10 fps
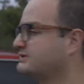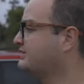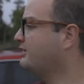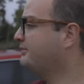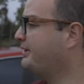
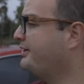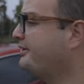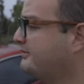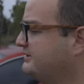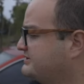So,
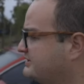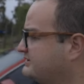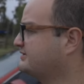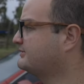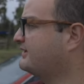Paul, we
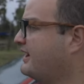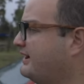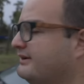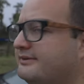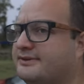just
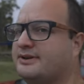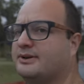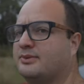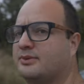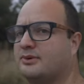arrived.
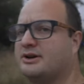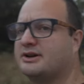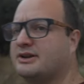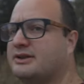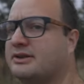We're
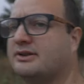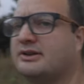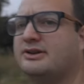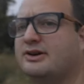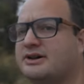walking
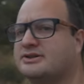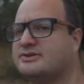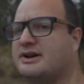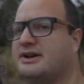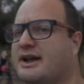the dogs
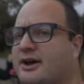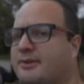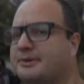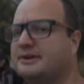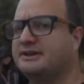right now,
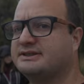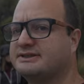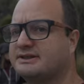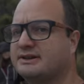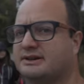but
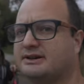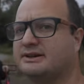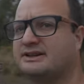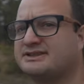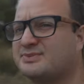it's
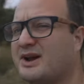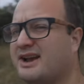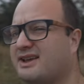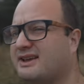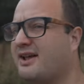uh, it's
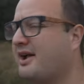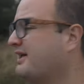raining.